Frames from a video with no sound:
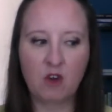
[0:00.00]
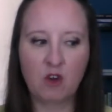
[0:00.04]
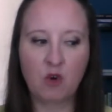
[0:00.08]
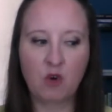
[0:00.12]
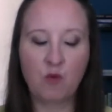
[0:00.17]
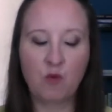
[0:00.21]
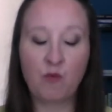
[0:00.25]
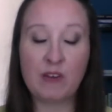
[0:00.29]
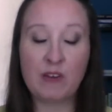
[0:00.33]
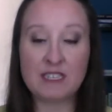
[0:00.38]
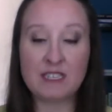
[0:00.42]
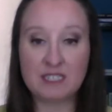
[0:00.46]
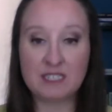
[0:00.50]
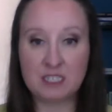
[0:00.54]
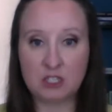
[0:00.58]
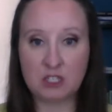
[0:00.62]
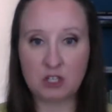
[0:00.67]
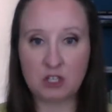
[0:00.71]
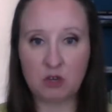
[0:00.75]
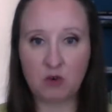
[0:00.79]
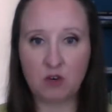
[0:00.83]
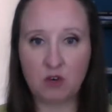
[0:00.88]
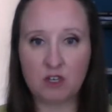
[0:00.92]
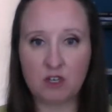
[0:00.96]

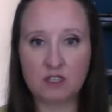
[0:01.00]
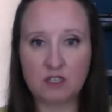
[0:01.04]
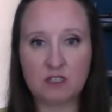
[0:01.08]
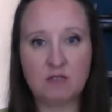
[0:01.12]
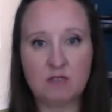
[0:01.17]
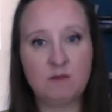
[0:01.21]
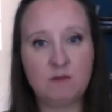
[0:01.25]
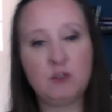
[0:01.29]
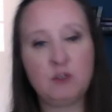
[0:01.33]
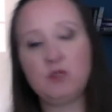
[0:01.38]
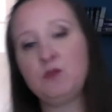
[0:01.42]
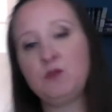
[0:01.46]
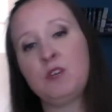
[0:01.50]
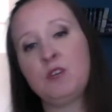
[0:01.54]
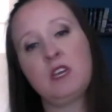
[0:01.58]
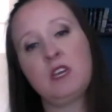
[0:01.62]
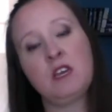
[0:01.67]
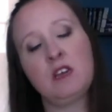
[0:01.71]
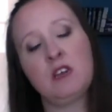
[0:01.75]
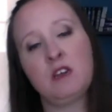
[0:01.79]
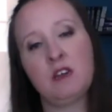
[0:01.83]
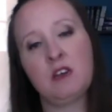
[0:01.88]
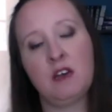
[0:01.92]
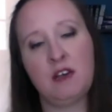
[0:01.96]
residency course that I'm
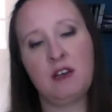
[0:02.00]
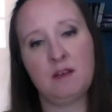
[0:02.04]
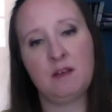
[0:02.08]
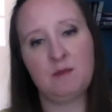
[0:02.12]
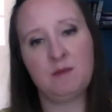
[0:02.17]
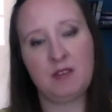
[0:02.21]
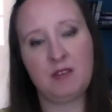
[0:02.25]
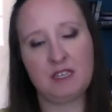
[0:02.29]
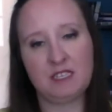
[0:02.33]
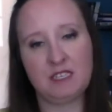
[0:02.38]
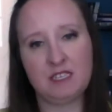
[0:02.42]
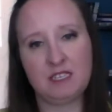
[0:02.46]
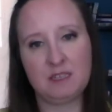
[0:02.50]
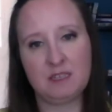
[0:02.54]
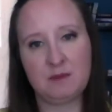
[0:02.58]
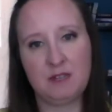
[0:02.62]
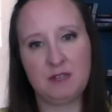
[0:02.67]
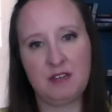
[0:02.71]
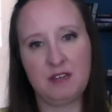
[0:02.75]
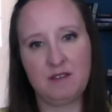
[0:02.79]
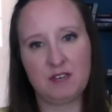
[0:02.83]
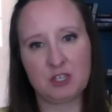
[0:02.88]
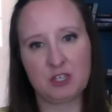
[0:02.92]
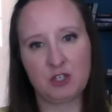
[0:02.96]
doing that takes up a
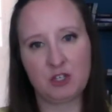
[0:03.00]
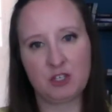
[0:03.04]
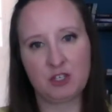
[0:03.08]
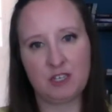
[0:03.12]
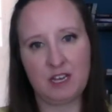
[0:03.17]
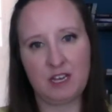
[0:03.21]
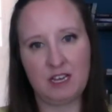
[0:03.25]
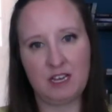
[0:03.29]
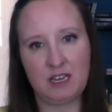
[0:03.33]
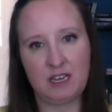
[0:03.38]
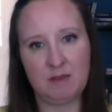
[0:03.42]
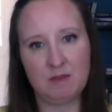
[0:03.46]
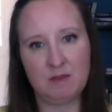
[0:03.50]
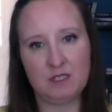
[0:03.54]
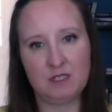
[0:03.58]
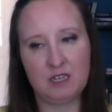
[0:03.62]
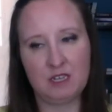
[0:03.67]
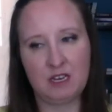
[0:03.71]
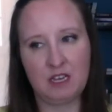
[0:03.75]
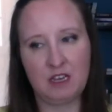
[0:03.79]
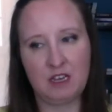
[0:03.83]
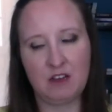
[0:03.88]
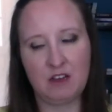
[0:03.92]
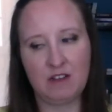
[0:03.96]
lot of extra time,
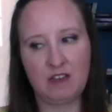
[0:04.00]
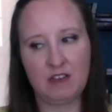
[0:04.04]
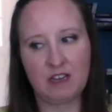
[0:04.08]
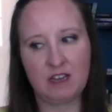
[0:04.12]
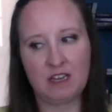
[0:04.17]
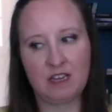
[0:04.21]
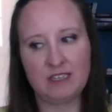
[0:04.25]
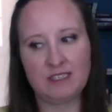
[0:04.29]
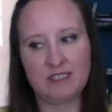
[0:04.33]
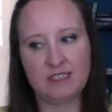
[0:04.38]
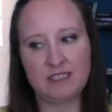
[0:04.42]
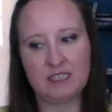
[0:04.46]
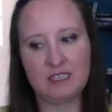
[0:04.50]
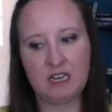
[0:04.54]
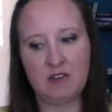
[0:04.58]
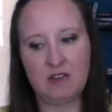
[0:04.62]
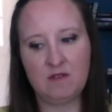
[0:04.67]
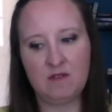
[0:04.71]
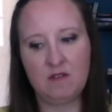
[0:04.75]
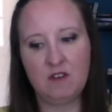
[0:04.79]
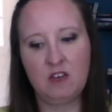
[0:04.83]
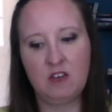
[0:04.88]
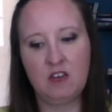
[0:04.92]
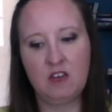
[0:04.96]
studying, all that kind of
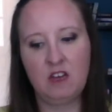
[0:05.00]
stuff.